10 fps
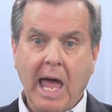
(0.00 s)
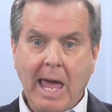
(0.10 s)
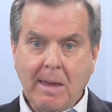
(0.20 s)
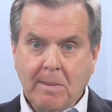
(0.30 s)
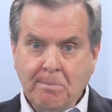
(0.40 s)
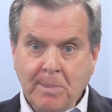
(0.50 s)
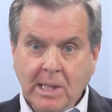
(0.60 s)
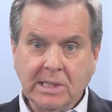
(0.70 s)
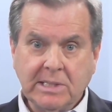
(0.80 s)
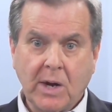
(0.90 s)
a
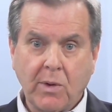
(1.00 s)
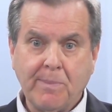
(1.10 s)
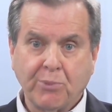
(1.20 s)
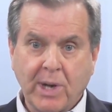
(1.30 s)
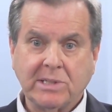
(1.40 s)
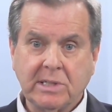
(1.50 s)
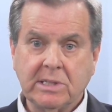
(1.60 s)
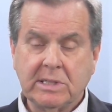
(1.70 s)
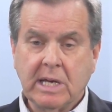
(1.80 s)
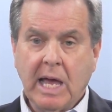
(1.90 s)
military
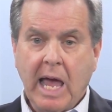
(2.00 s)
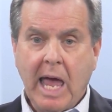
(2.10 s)
presence